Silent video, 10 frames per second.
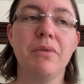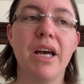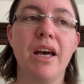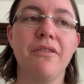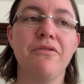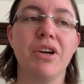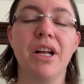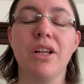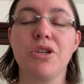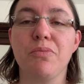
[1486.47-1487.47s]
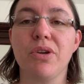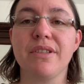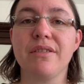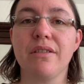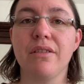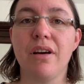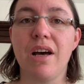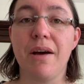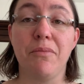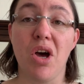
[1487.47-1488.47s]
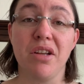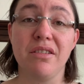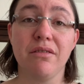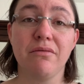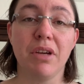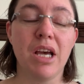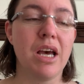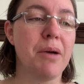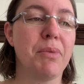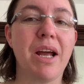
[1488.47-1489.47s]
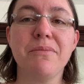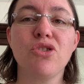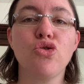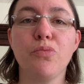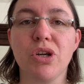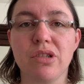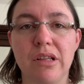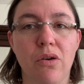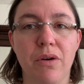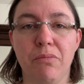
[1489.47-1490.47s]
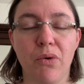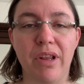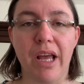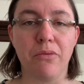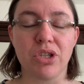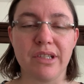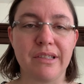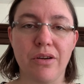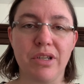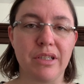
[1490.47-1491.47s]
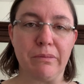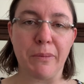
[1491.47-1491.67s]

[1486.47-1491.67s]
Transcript: And for English books, I'm not. But I'm super slow in both languages, so it